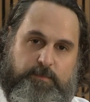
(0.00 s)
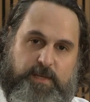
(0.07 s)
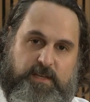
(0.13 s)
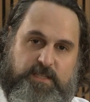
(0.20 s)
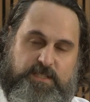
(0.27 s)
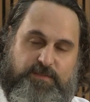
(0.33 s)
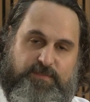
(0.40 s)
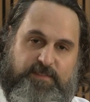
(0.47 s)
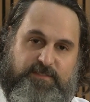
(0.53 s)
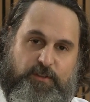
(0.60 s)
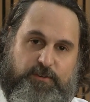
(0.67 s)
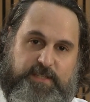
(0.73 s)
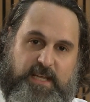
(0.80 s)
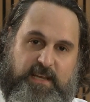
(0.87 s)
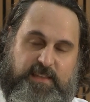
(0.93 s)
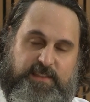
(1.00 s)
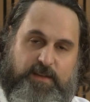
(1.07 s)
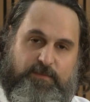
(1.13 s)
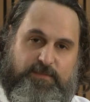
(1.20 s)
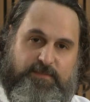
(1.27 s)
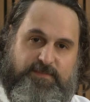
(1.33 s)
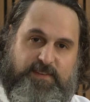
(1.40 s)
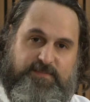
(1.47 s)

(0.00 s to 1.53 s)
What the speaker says: Because if we've learned anything from